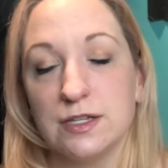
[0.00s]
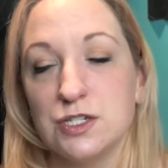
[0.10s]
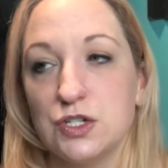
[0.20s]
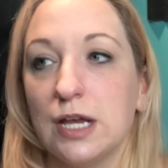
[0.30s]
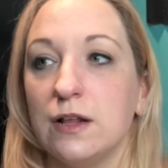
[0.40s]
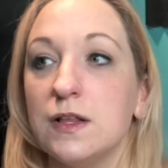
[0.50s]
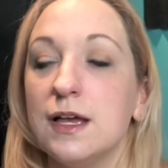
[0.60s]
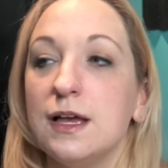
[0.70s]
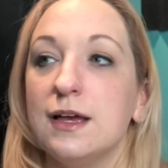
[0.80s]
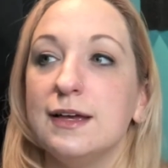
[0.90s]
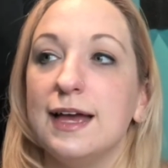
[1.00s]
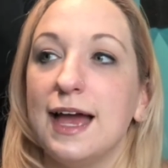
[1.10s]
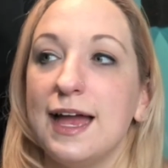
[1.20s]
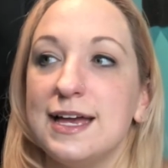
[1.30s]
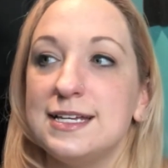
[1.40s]
this channel,
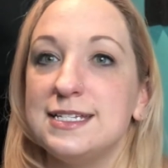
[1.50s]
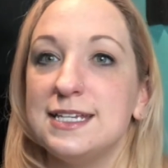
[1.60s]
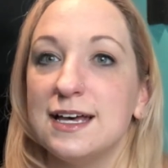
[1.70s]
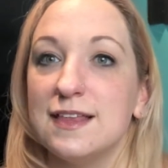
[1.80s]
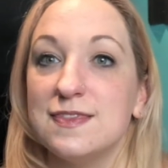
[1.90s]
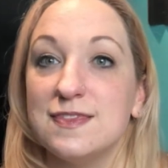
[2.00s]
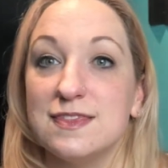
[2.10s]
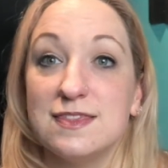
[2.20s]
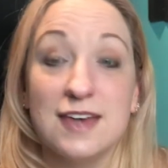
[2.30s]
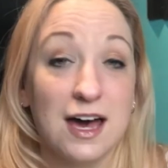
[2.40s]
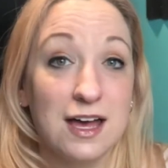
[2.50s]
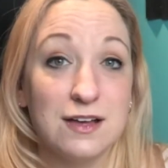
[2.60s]
and uh, that